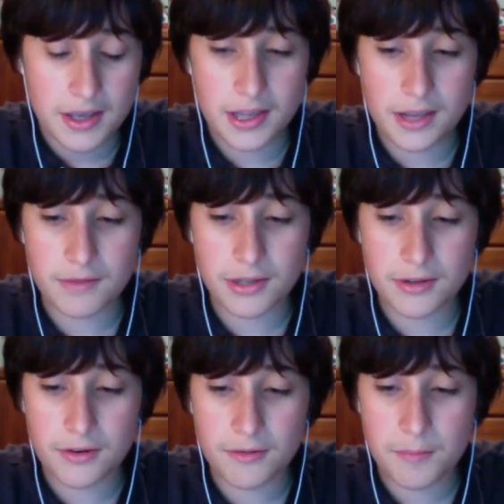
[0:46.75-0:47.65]
And then when you
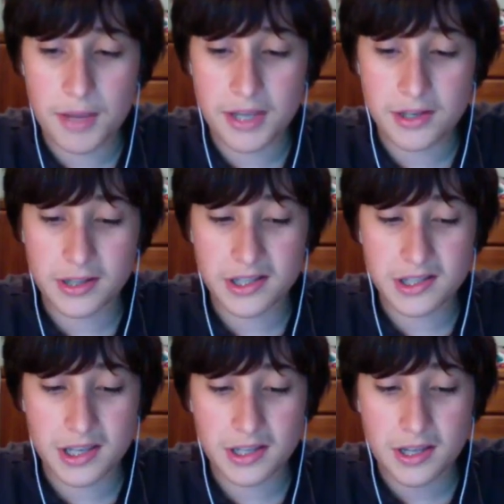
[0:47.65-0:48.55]
go to a page on that
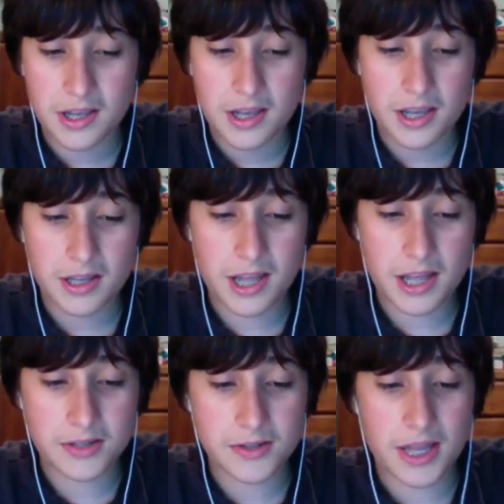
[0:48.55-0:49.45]
site and
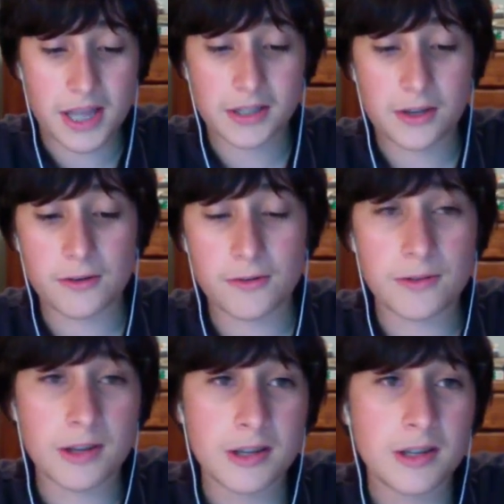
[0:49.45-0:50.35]
enter that code,